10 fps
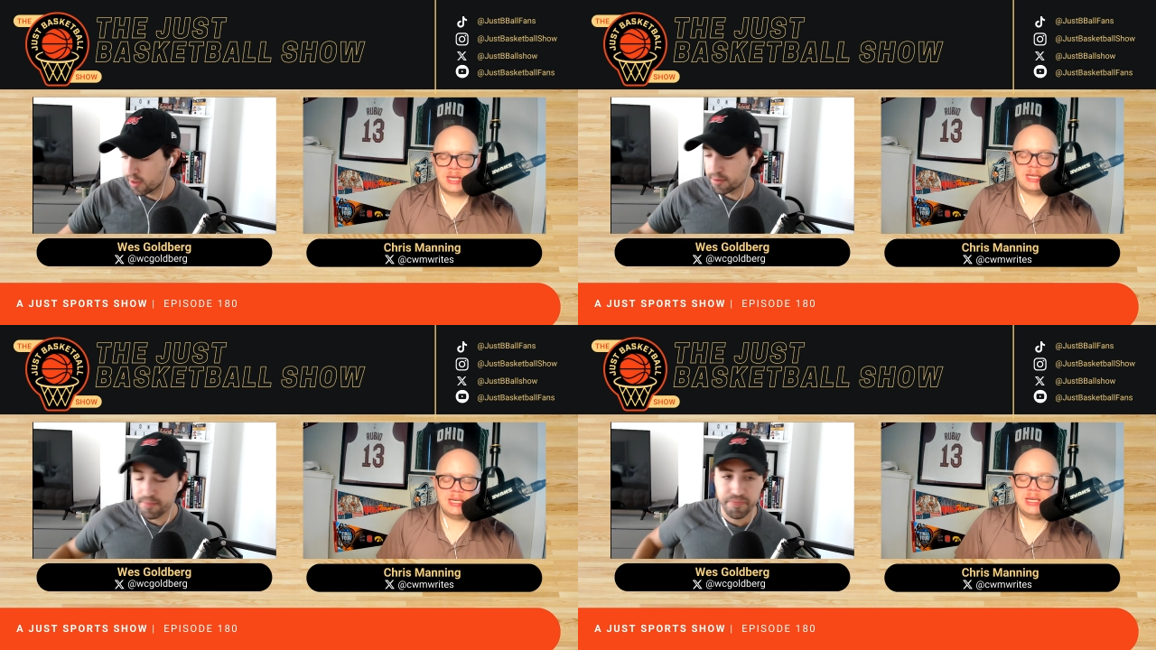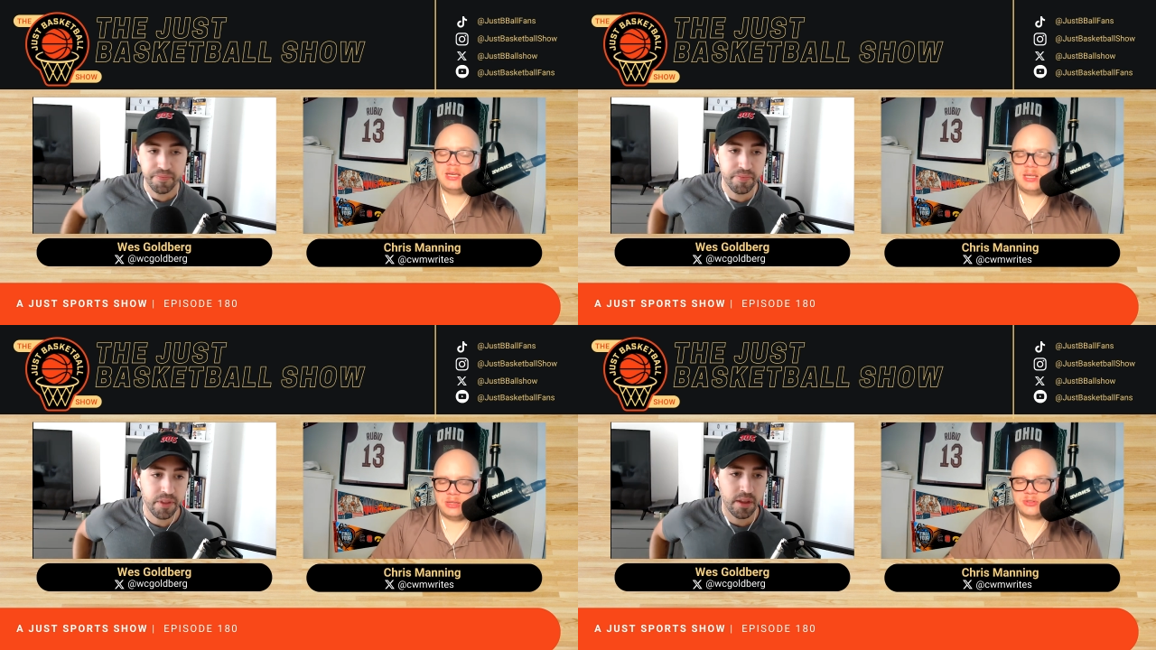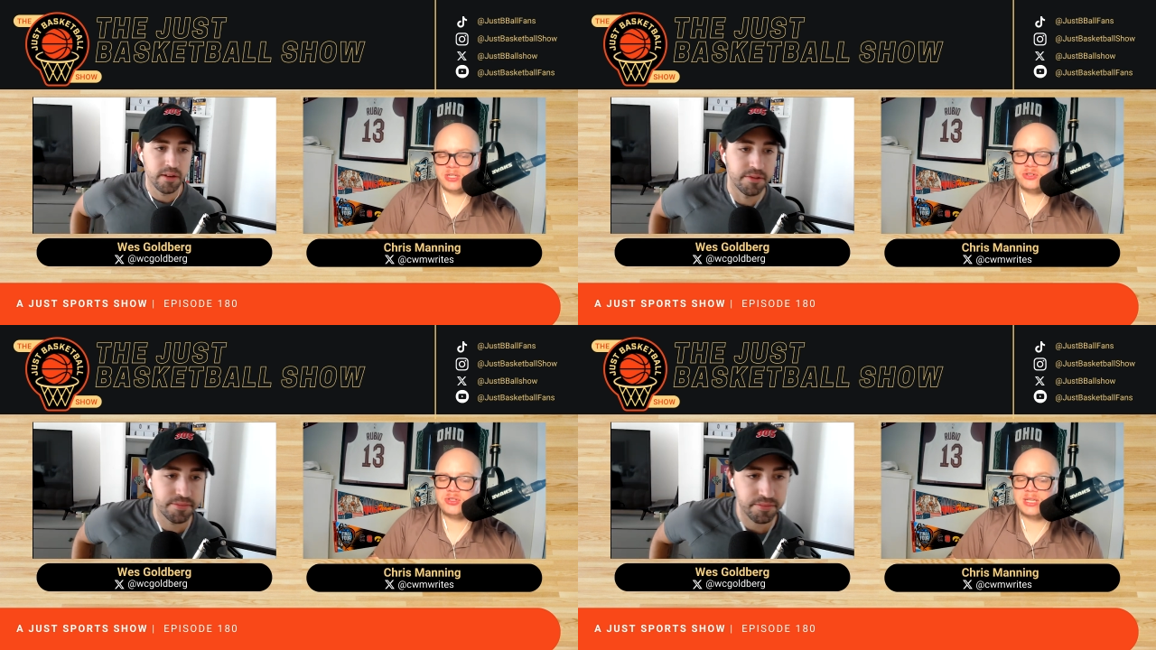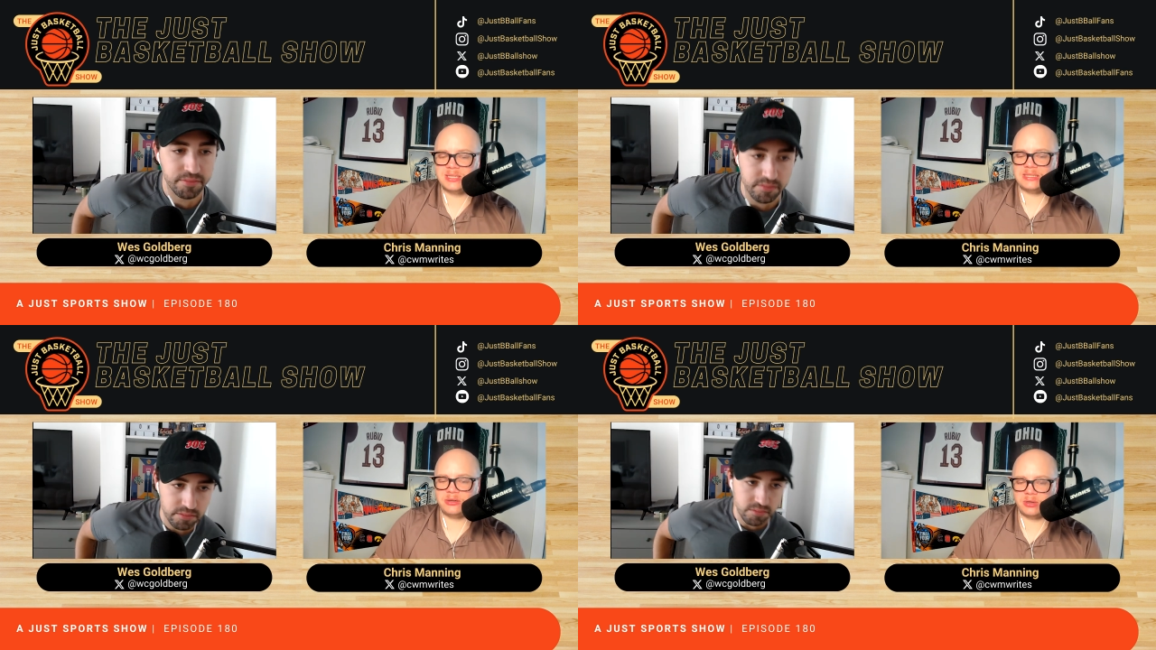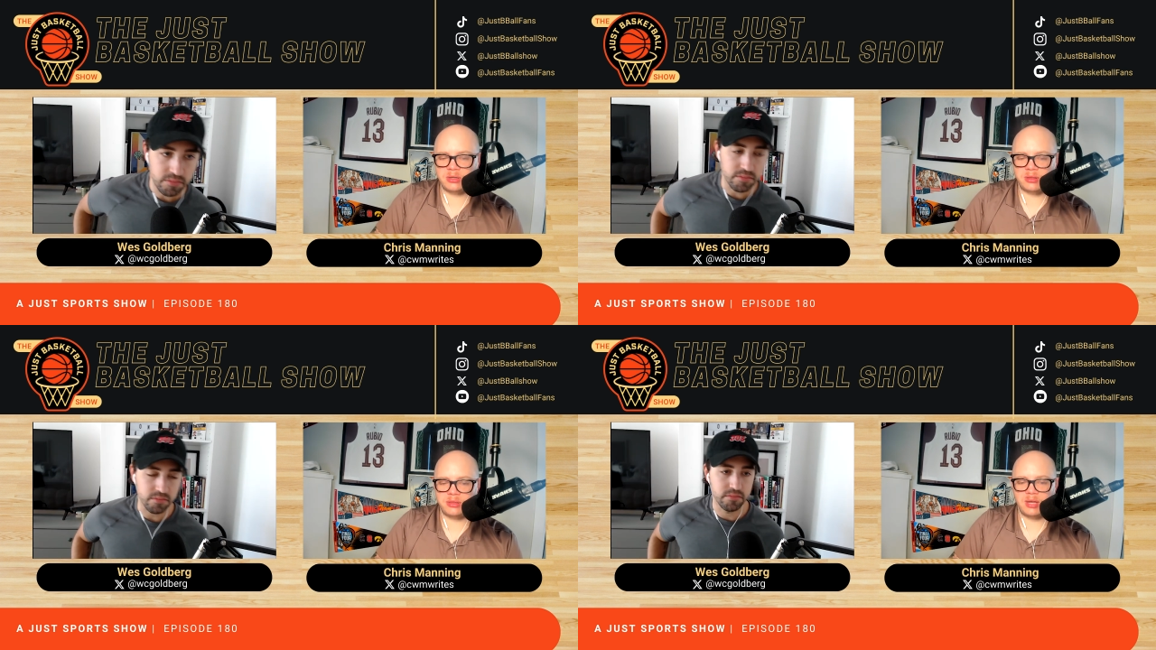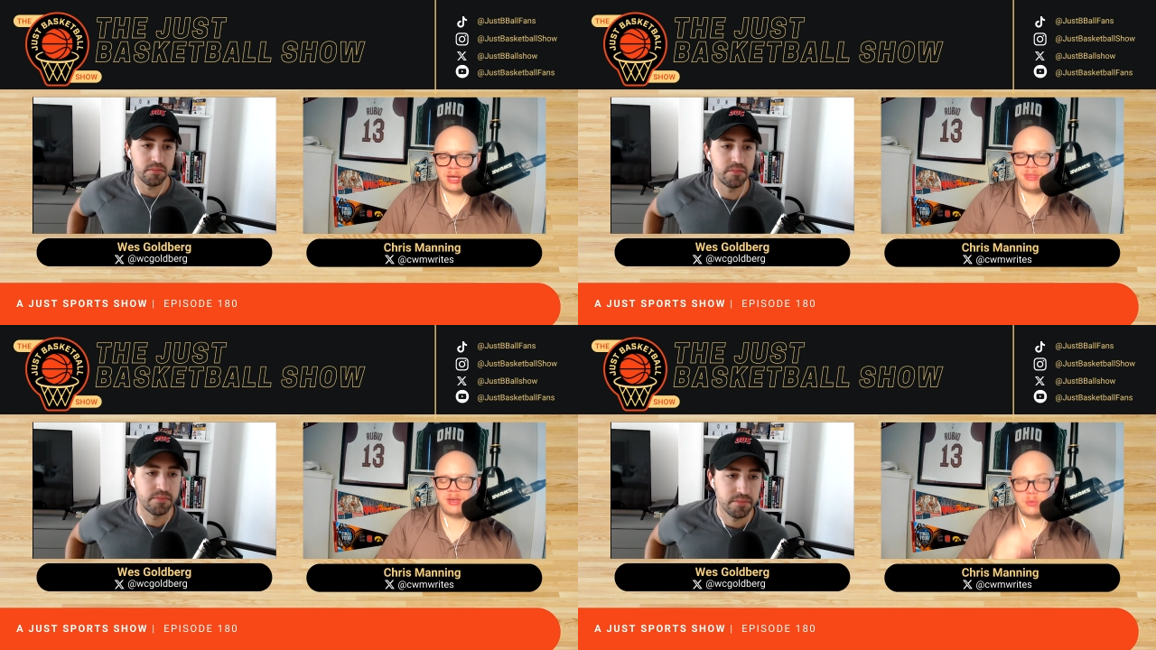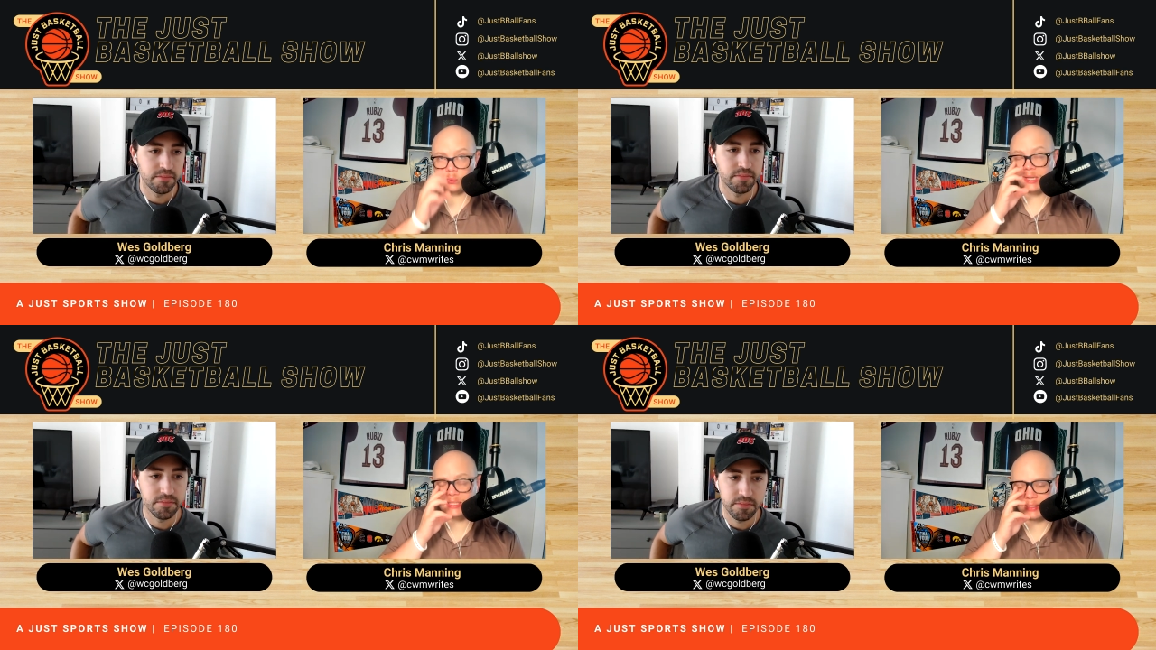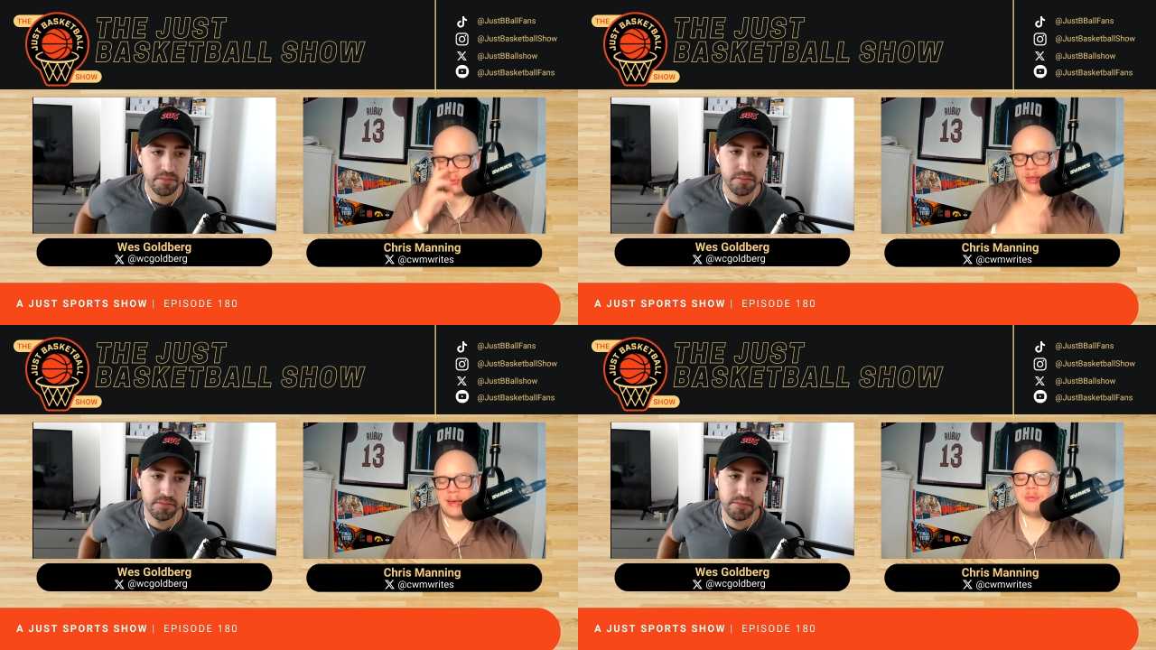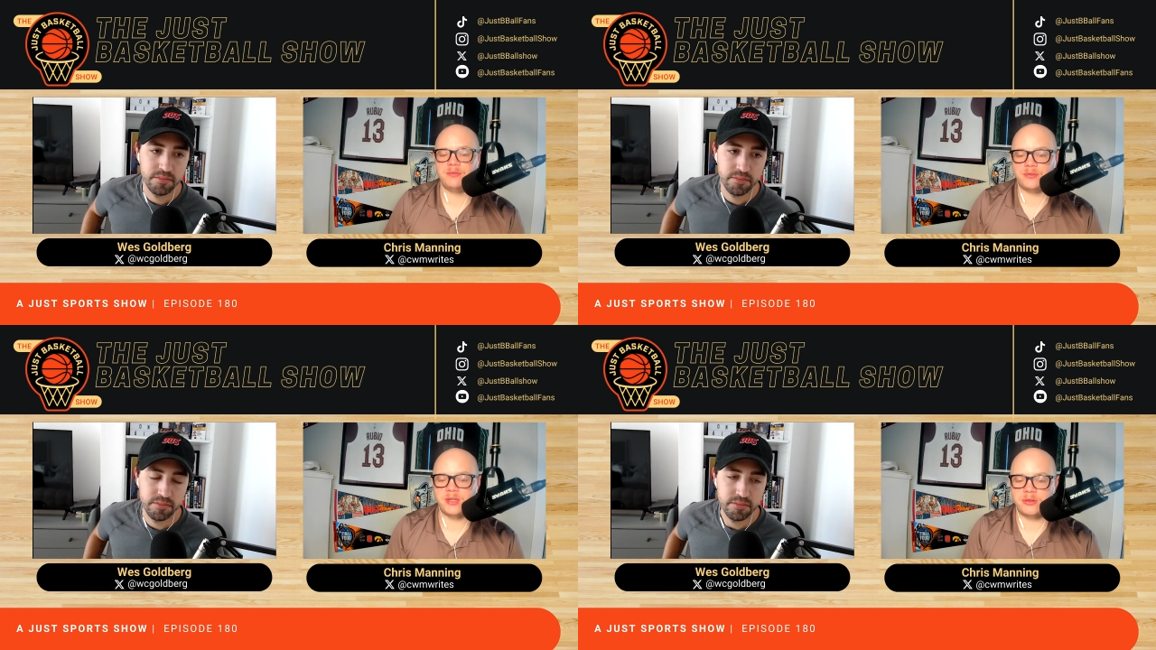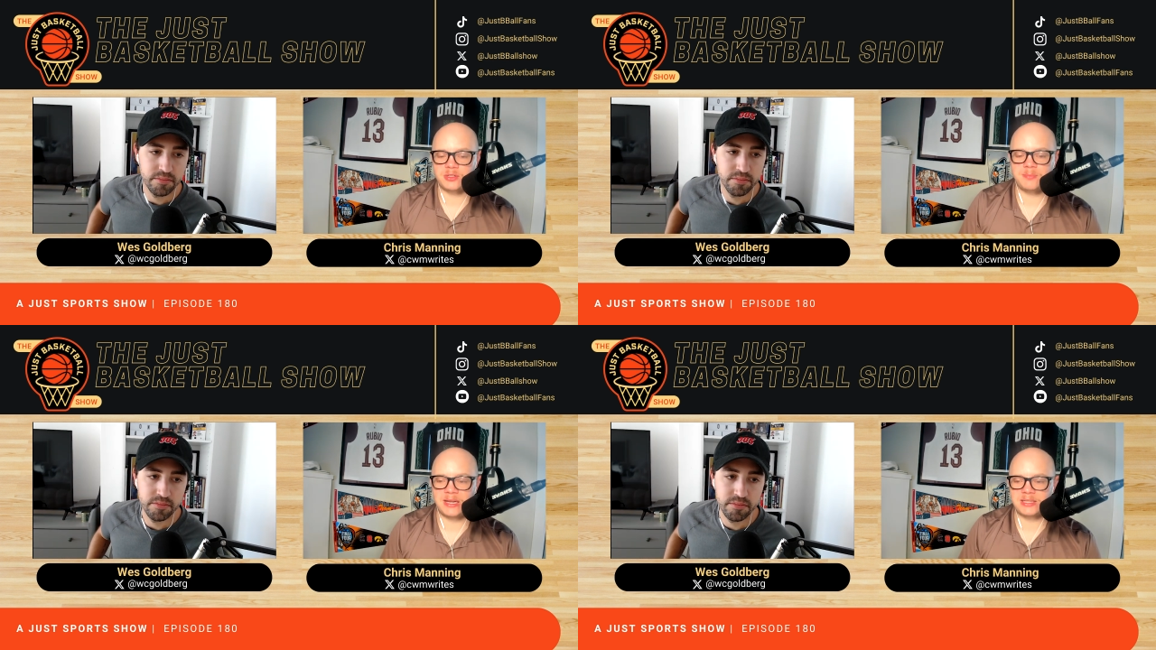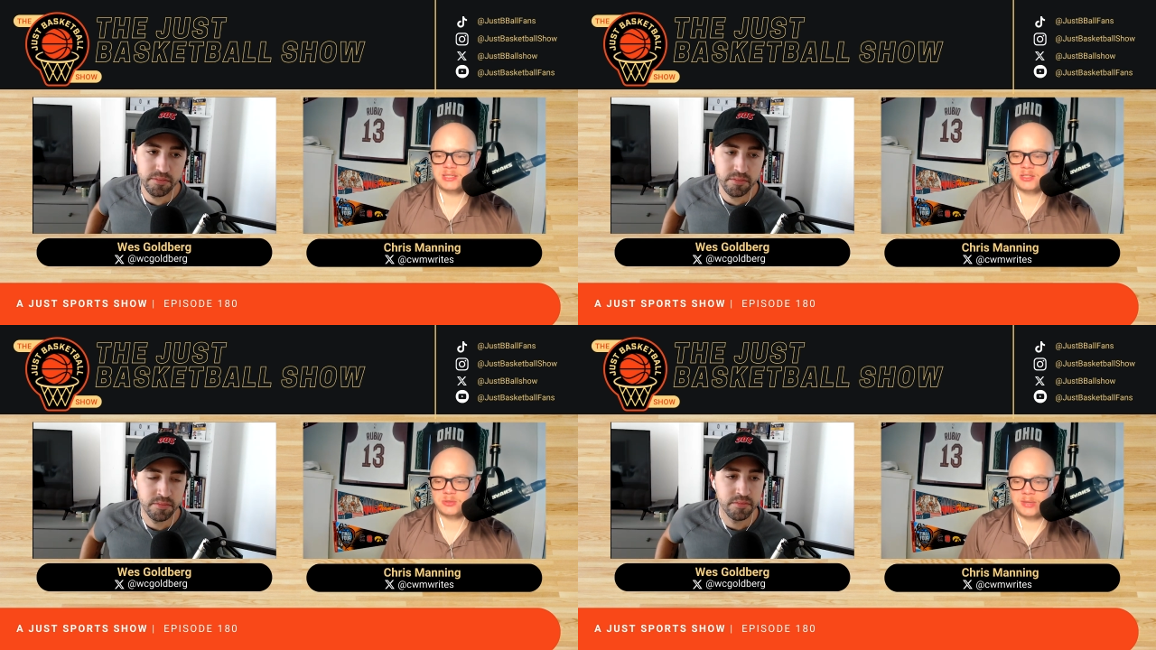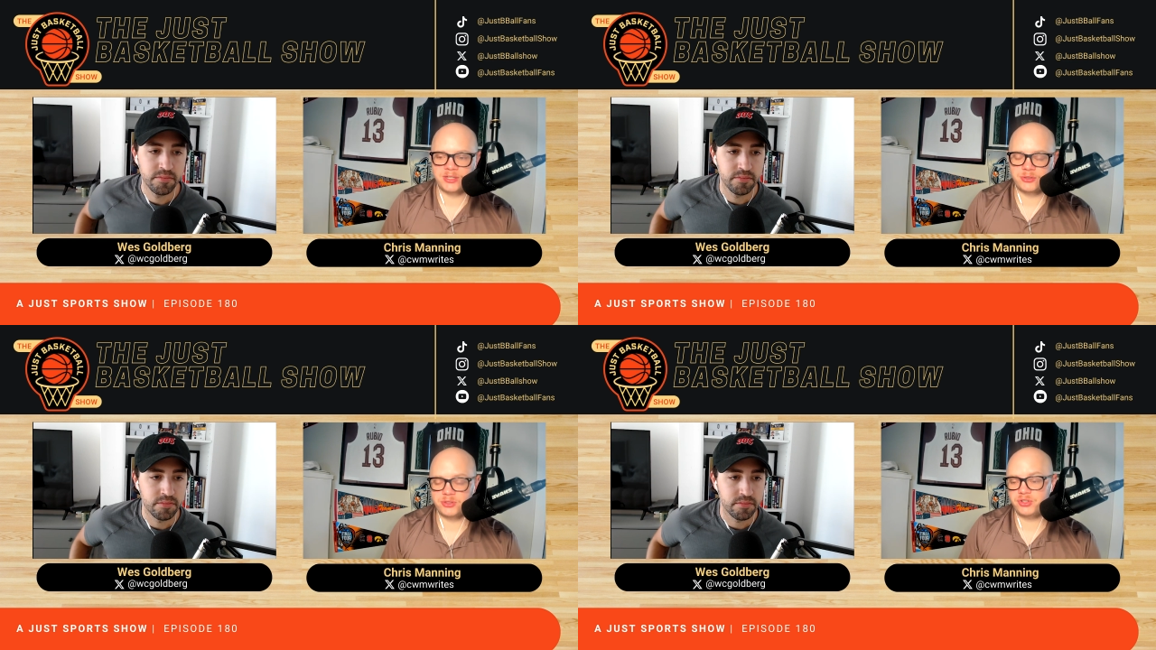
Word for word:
Speaker 1: he there's interesting center I think race that will happen for the other spots in this roster.